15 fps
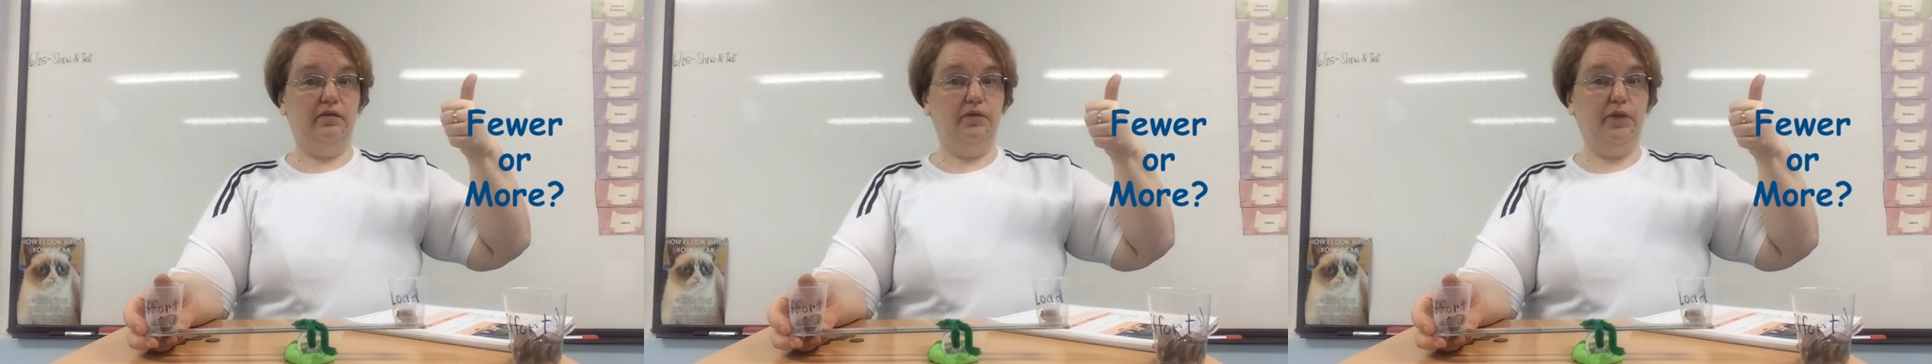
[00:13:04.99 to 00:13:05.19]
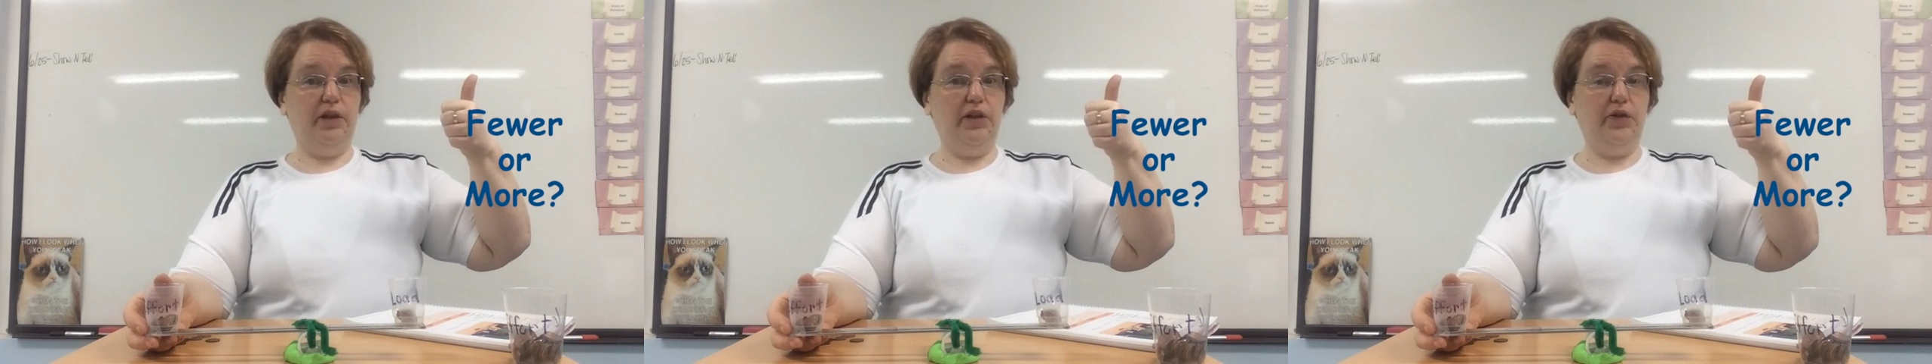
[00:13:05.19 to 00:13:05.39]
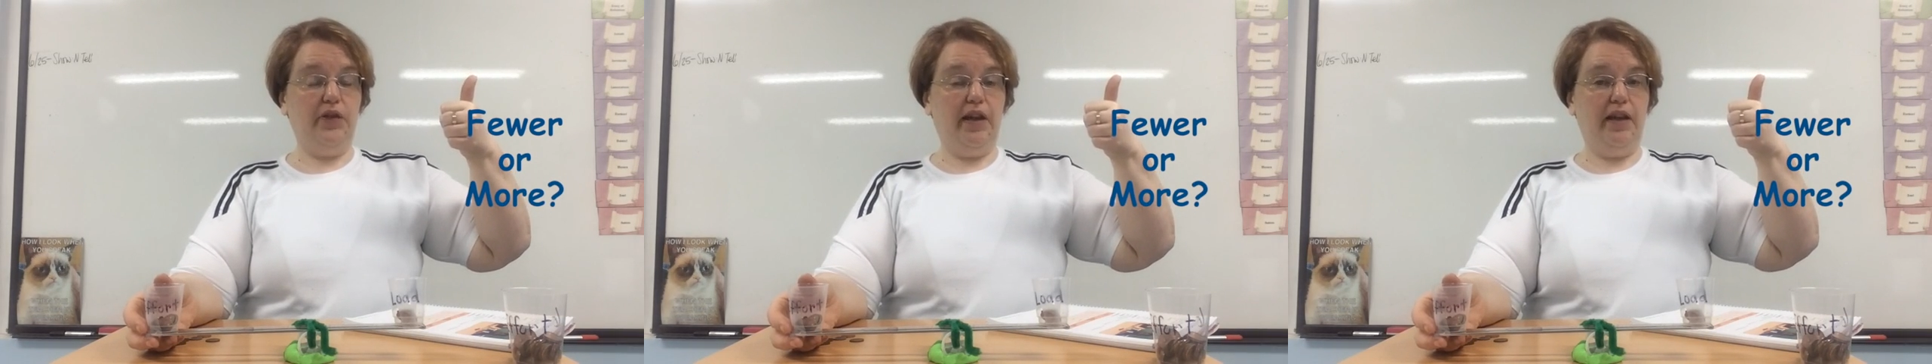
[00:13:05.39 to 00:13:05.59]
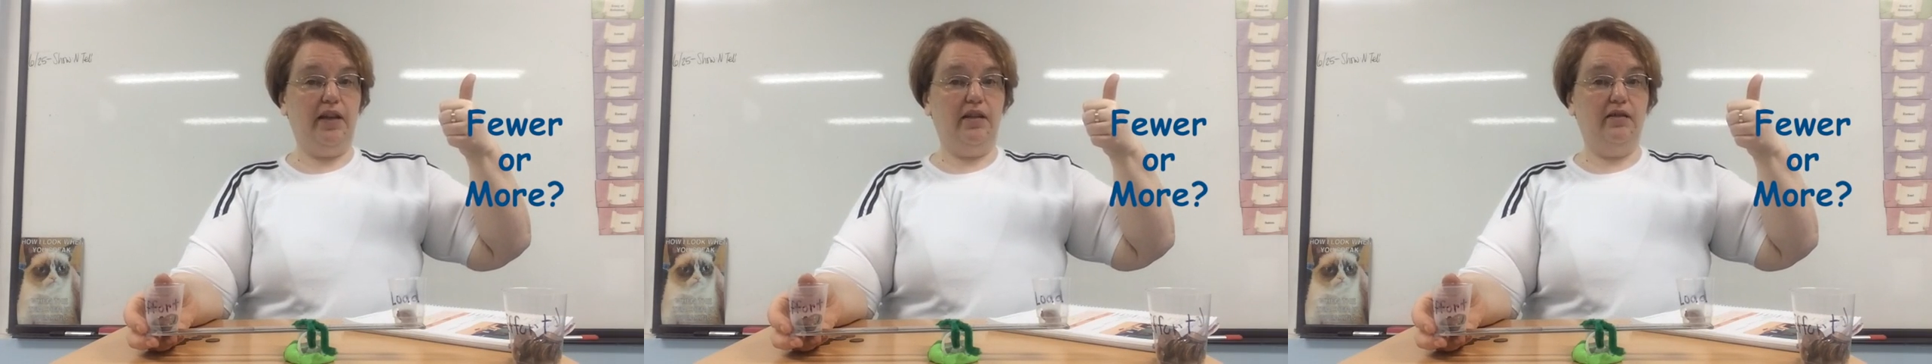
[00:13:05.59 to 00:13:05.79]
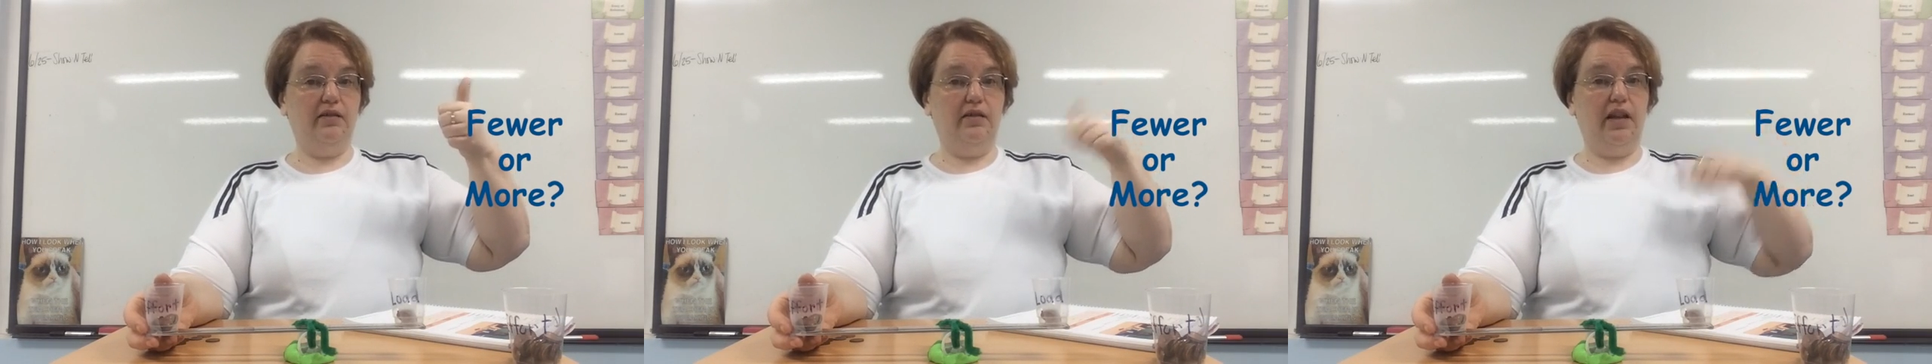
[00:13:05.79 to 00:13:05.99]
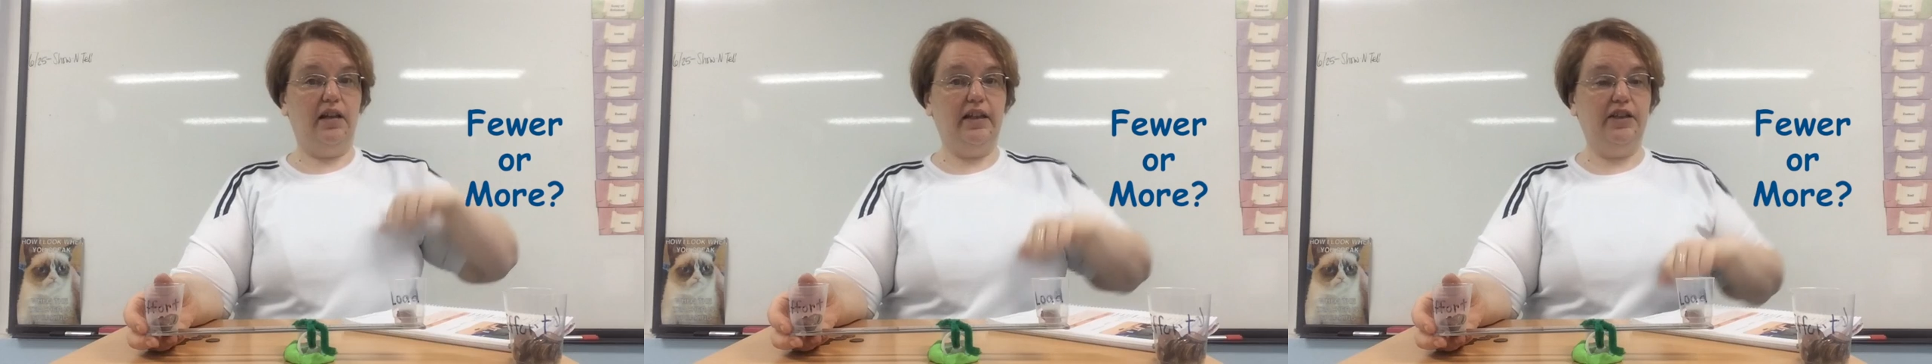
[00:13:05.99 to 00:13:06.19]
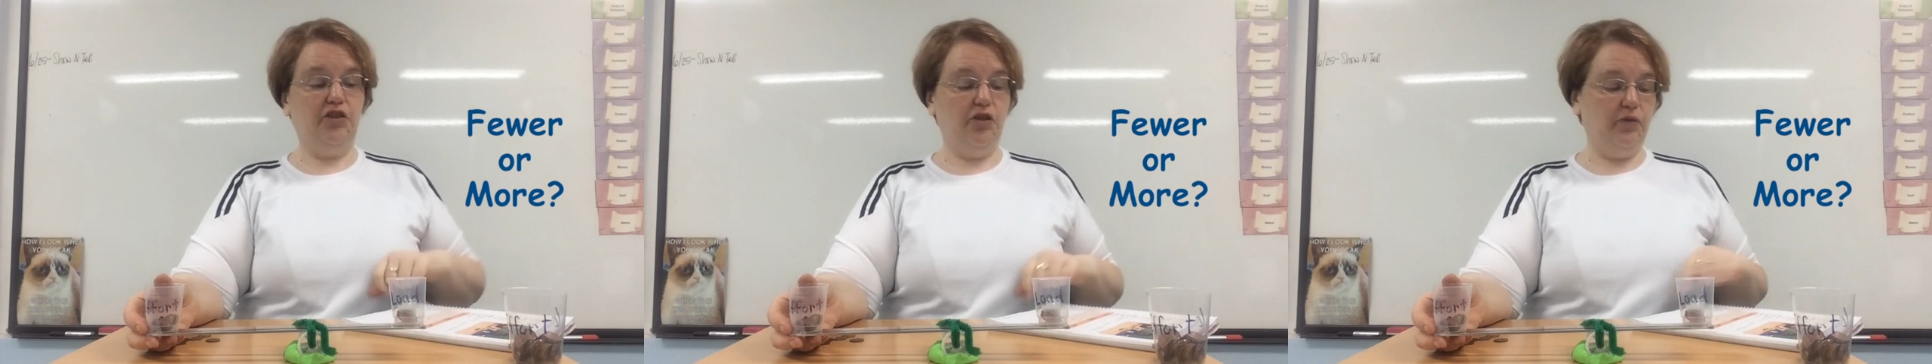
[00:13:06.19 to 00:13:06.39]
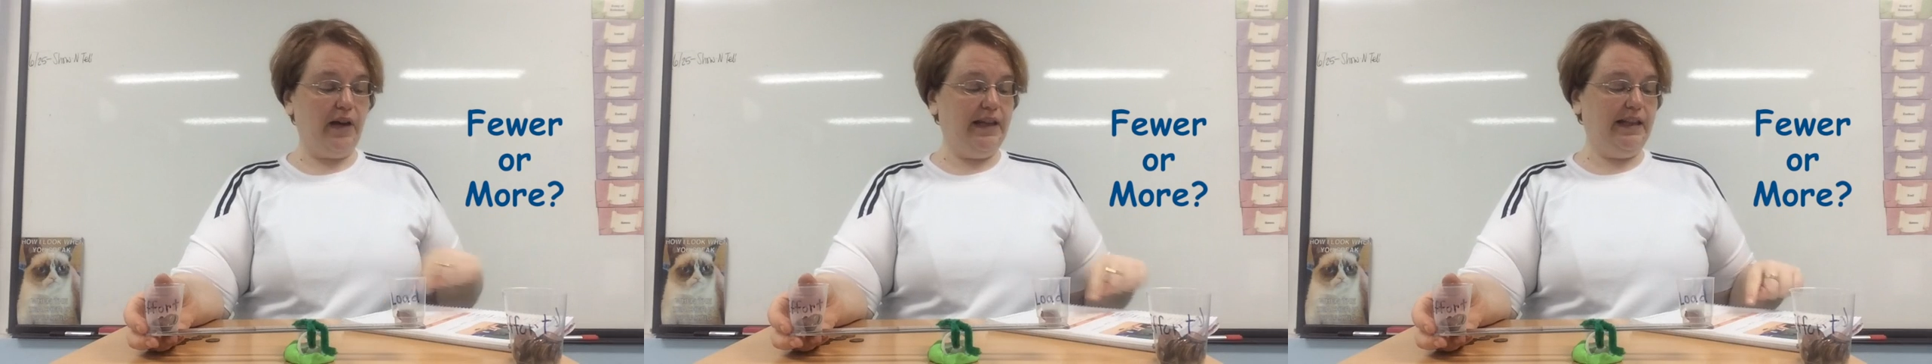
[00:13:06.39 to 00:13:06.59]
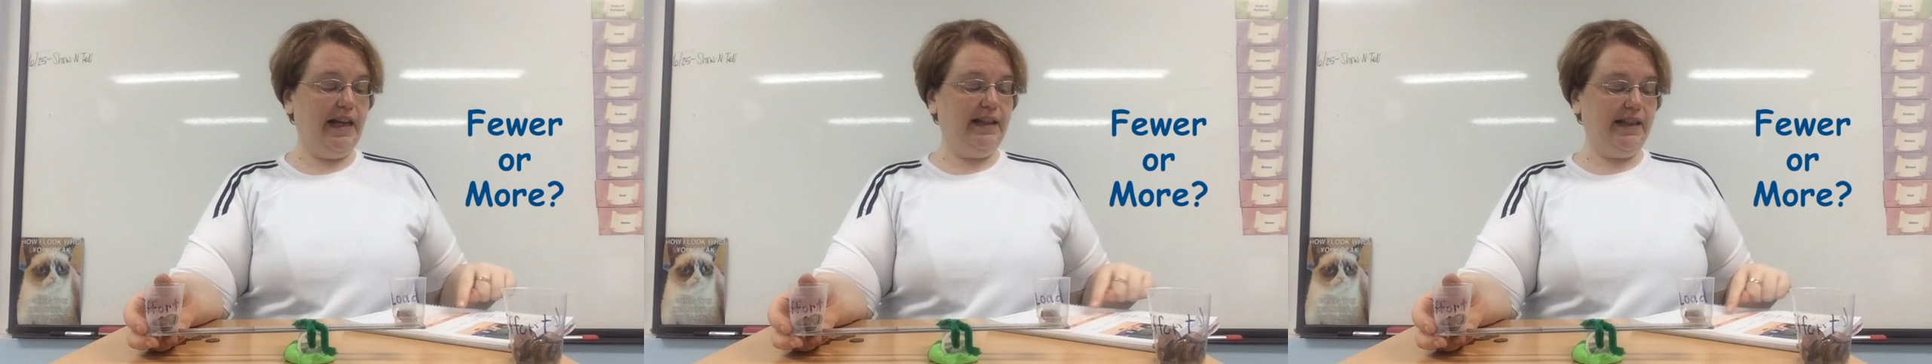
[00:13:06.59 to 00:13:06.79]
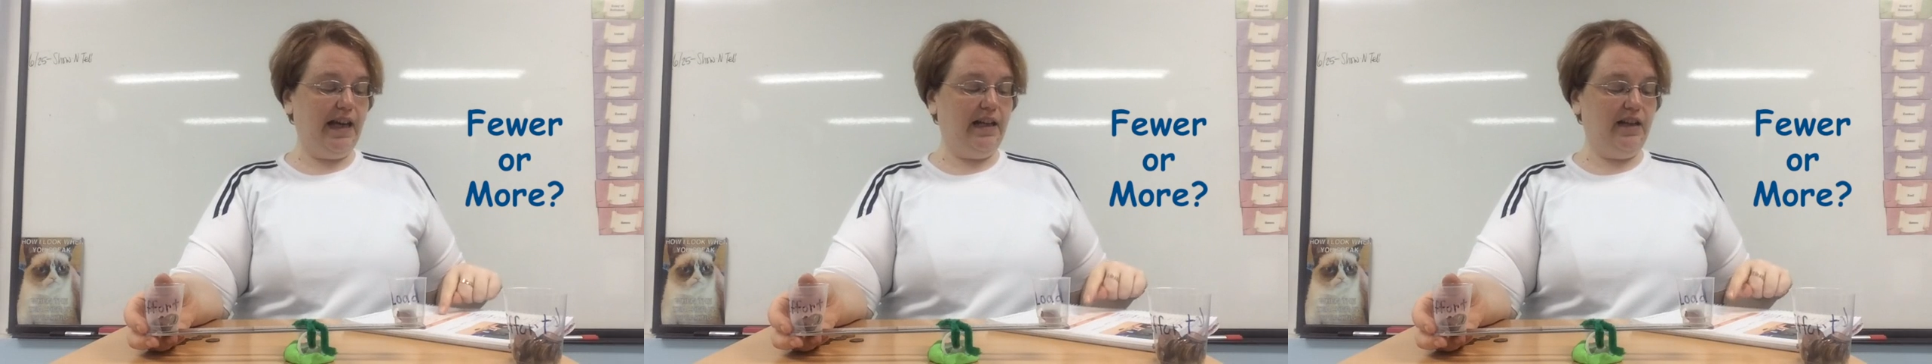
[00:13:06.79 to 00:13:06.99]
What do you think? I'll let you write
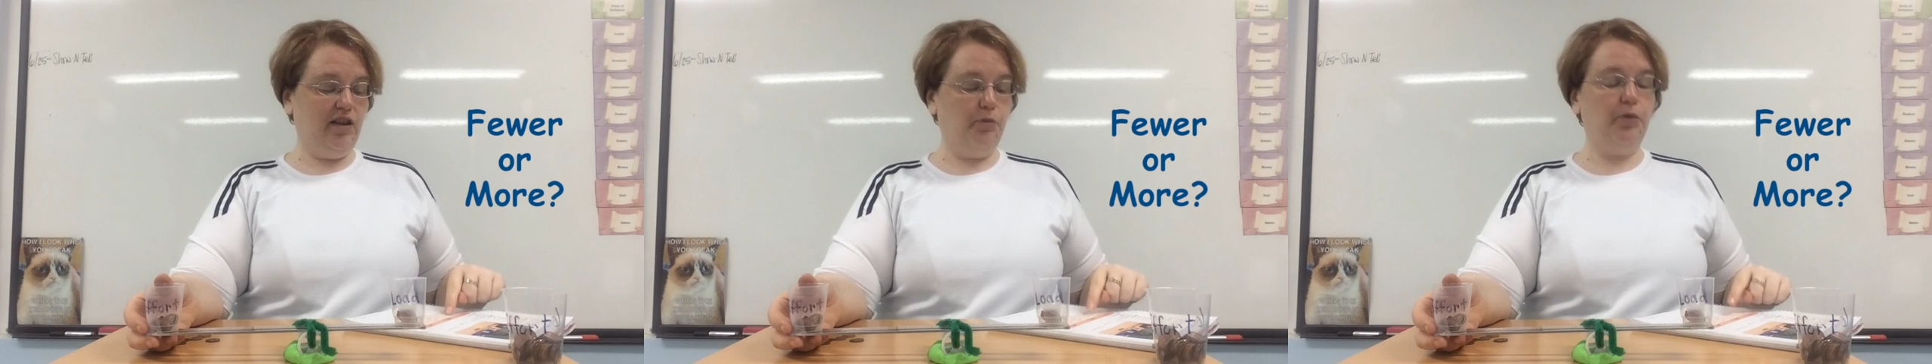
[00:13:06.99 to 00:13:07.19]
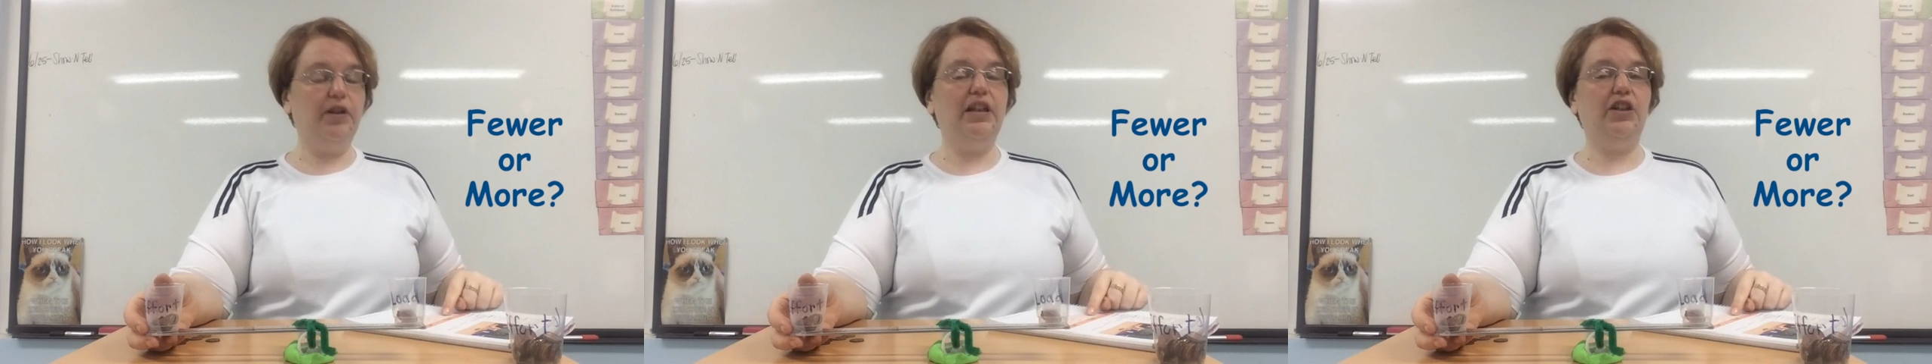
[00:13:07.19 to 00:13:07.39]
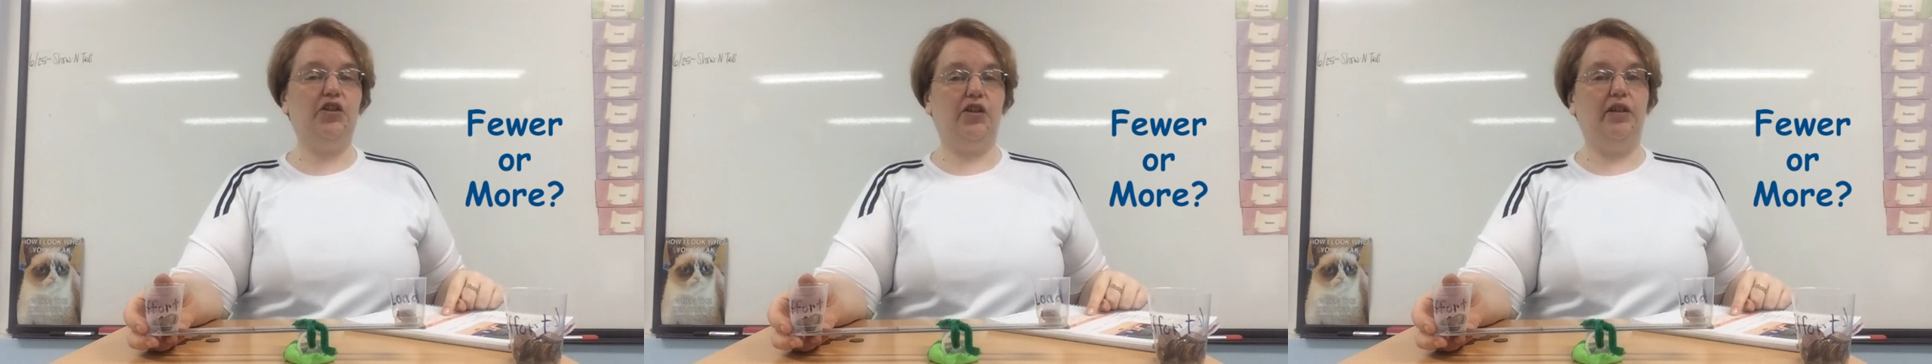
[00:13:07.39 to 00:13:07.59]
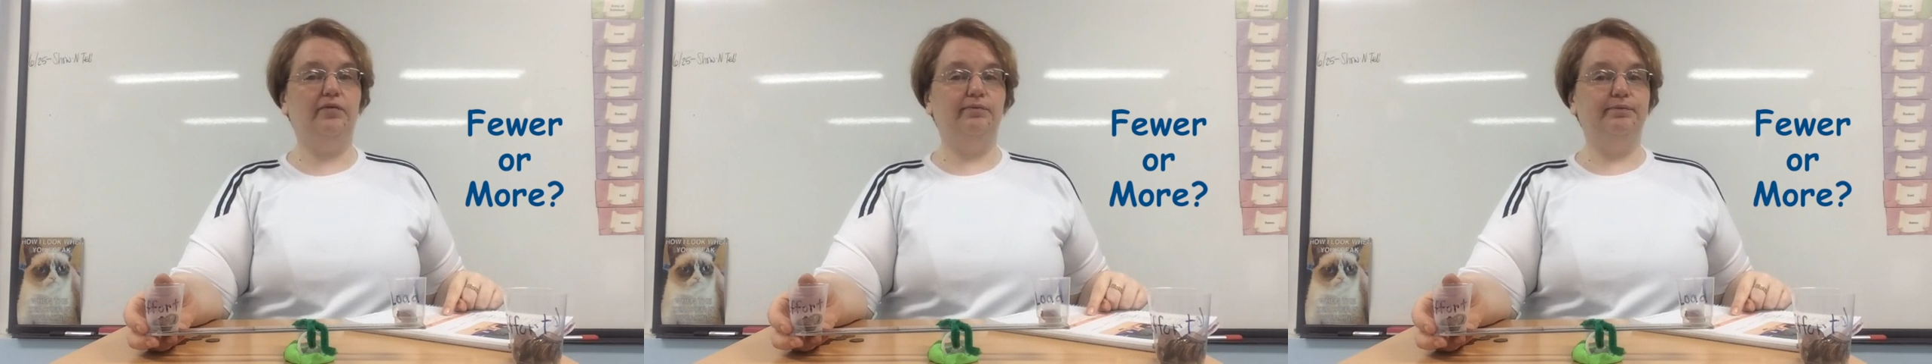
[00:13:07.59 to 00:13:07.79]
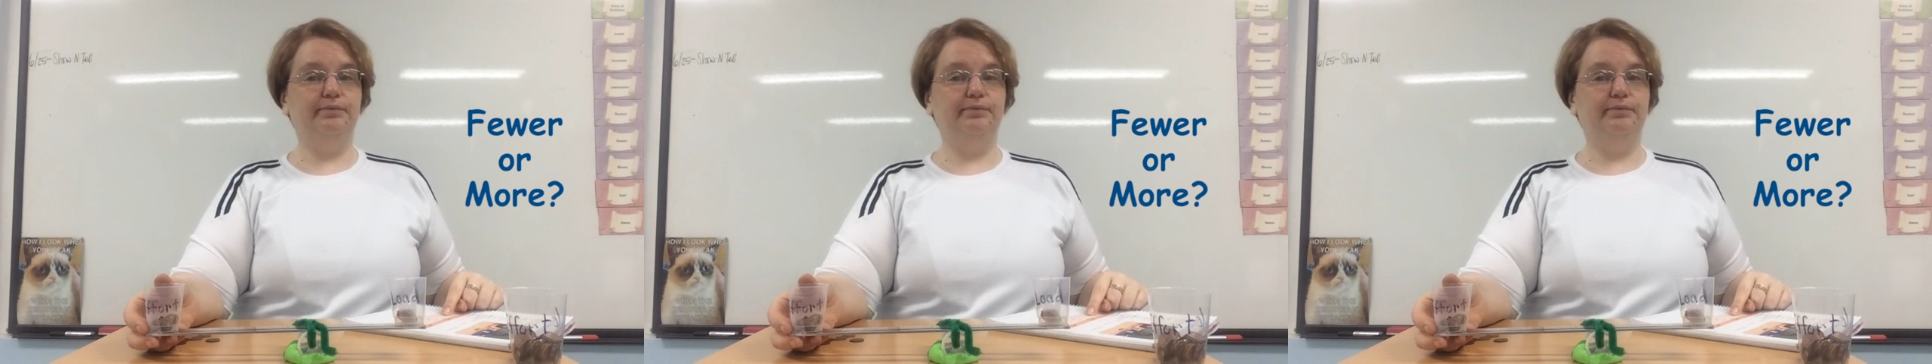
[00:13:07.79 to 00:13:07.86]
that down in the prediction.